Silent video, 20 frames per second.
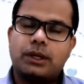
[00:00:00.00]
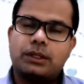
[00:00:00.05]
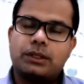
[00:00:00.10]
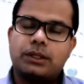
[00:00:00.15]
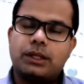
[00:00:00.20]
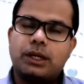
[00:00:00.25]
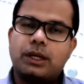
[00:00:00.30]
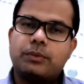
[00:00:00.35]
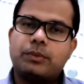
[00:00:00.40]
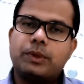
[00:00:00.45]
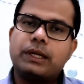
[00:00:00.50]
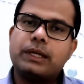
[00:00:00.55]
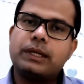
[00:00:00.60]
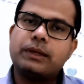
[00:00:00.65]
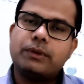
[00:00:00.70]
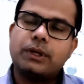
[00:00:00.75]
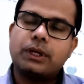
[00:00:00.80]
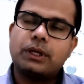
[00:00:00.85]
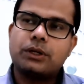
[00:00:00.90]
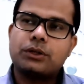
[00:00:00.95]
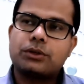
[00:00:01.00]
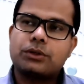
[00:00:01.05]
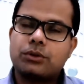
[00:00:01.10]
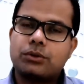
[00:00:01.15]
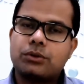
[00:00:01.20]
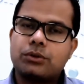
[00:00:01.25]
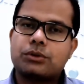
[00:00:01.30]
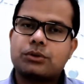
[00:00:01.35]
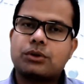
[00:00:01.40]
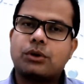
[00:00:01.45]
There will be a living
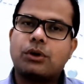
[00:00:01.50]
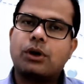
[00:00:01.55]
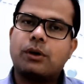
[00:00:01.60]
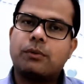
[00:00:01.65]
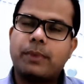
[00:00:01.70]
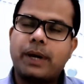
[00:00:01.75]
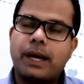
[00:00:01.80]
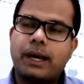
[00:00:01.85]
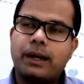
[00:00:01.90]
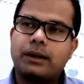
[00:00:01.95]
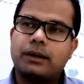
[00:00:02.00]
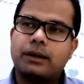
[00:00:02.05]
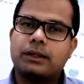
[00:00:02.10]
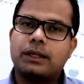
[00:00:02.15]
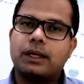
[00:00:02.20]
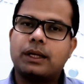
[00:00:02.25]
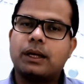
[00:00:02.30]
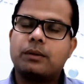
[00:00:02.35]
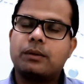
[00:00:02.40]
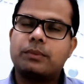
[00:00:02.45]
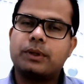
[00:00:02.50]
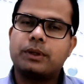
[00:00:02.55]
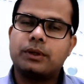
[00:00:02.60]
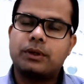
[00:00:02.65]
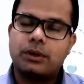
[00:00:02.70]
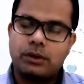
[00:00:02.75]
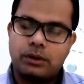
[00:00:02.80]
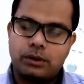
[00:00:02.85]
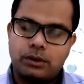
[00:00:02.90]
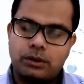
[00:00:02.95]
resource called man, there will be
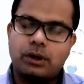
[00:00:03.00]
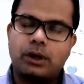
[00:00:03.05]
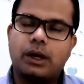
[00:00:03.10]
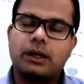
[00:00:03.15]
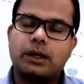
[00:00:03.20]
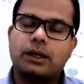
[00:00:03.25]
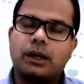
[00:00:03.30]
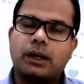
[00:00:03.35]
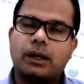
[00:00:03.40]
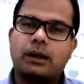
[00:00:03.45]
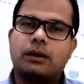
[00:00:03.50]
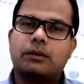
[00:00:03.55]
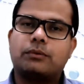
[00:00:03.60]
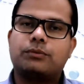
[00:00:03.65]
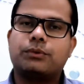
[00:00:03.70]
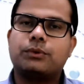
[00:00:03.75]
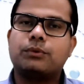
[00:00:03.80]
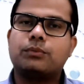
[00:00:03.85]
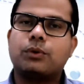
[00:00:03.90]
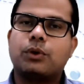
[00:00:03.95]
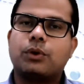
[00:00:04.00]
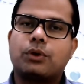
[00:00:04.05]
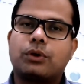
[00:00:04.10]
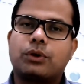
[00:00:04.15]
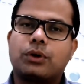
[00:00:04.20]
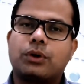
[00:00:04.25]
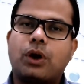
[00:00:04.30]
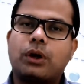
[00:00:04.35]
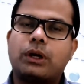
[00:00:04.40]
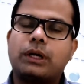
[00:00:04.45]
a few more
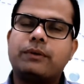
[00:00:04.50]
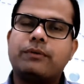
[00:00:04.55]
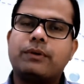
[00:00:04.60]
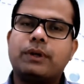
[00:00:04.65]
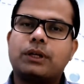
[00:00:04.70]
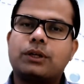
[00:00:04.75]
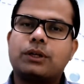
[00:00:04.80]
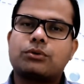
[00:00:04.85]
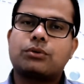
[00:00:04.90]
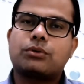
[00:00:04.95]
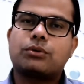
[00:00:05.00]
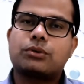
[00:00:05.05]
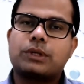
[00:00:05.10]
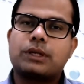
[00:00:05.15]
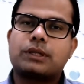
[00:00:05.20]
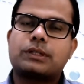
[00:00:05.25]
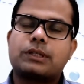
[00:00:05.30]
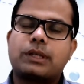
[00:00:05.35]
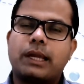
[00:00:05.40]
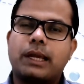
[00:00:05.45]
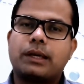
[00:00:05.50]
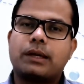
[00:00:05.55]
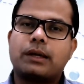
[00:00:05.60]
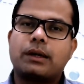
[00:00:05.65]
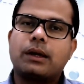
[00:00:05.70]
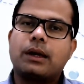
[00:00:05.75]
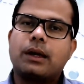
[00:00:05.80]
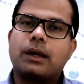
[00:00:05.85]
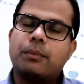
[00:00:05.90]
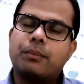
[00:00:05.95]
non-living resources like
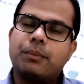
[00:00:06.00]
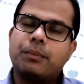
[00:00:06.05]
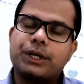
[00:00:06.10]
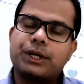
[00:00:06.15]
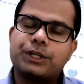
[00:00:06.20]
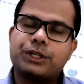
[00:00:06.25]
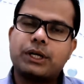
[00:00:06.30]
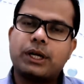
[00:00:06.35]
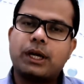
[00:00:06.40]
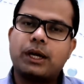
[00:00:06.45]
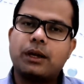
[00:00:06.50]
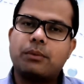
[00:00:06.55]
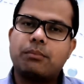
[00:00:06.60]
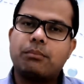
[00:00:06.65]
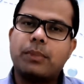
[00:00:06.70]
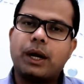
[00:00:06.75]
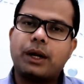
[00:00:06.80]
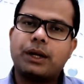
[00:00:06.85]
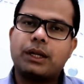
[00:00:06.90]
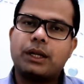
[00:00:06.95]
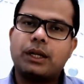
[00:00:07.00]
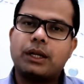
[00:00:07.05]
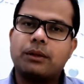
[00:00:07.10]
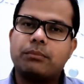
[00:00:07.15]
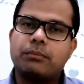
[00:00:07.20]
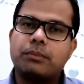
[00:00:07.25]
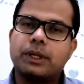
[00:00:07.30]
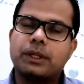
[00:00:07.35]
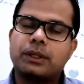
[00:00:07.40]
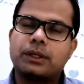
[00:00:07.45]
material, money,
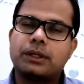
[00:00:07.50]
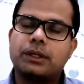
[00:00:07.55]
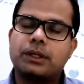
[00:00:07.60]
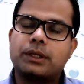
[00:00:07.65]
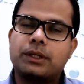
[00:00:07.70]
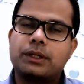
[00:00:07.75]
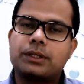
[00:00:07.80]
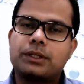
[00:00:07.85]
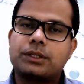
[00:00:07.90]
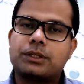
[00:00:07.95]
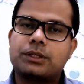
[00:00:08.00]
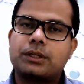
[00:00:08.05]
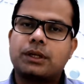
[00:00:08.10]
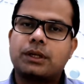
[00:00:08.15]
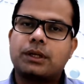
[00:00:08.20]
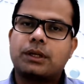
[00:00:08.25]
methods,